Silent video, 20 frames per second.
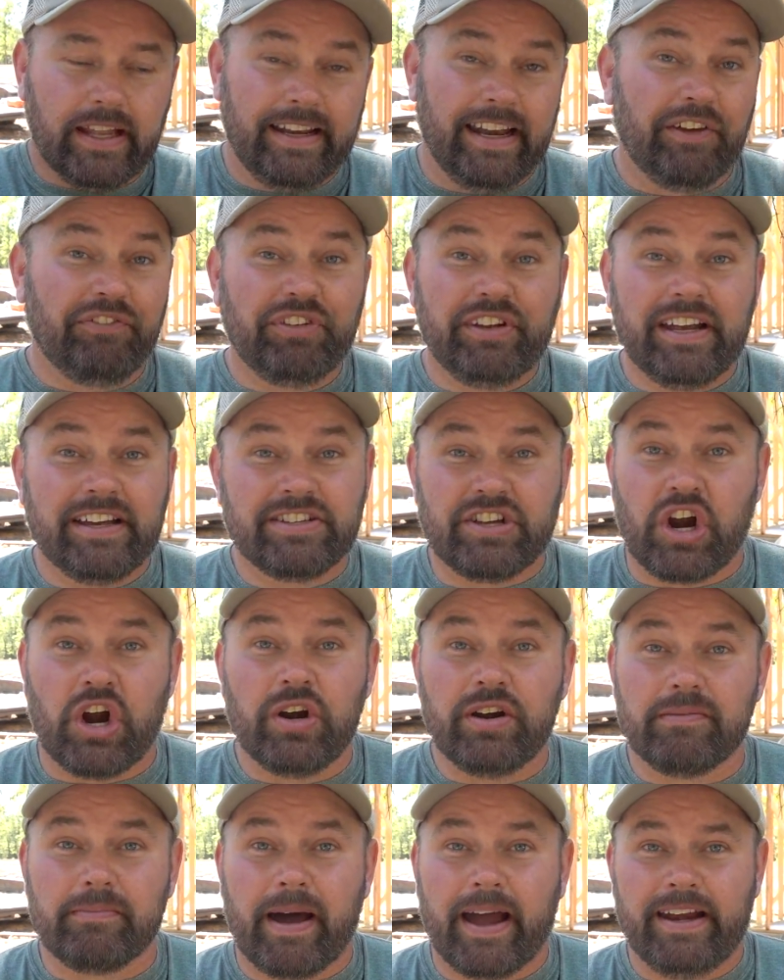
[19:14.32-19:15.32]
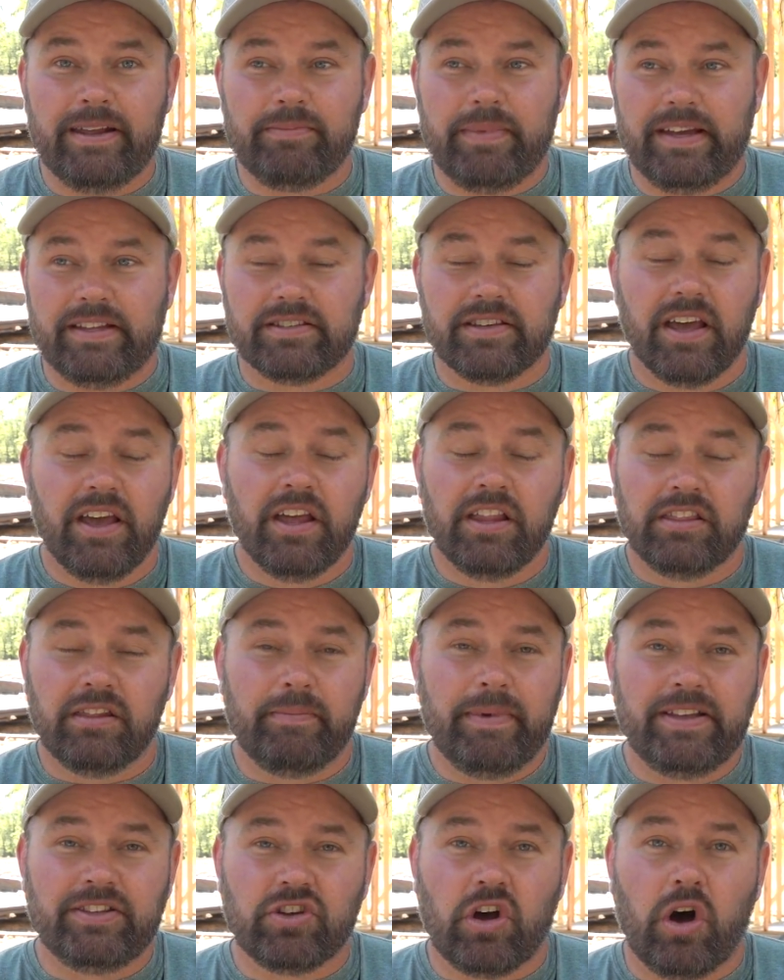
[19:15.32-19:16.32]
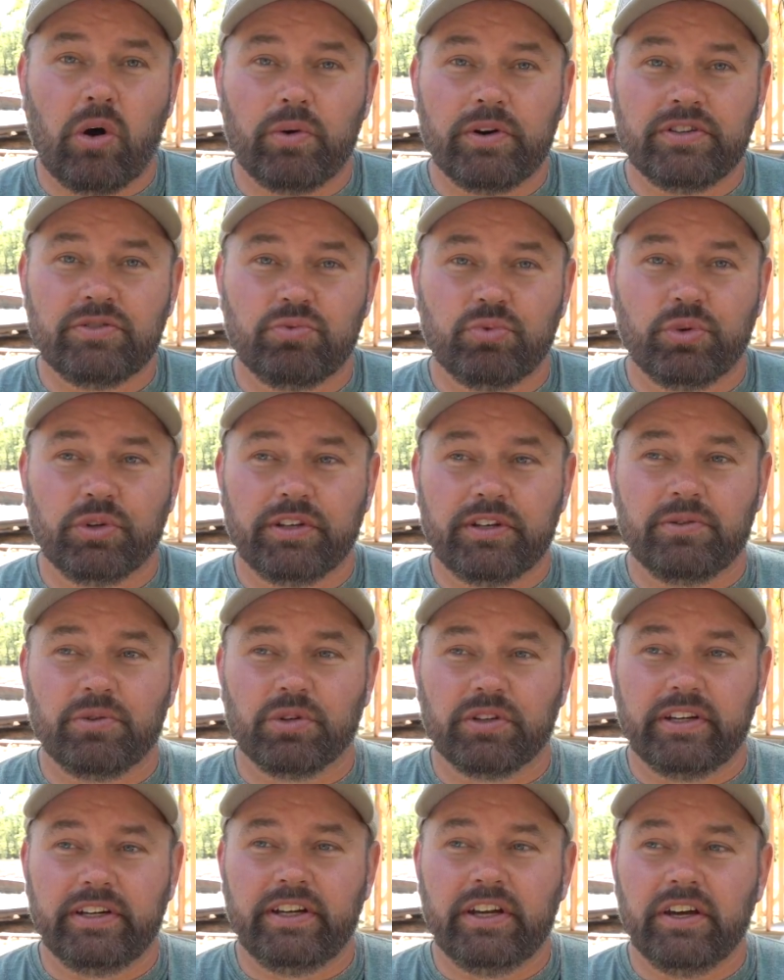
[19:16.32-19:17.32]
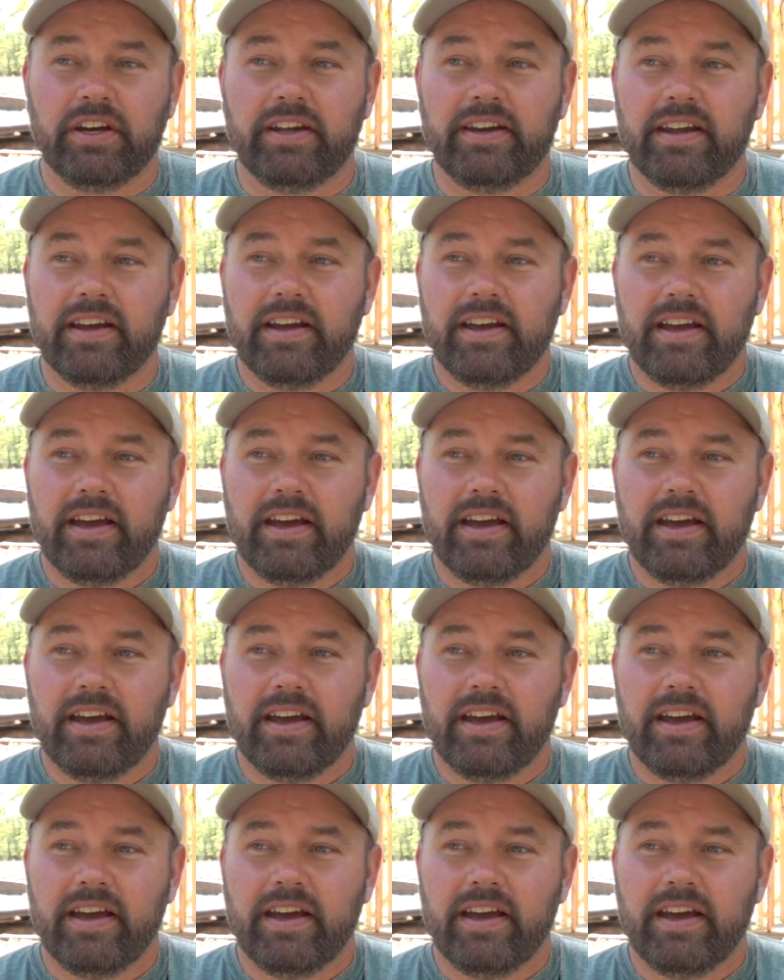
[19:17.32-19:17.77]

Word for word: definitely doesn't hurt it by any means. The meat's always really, really good.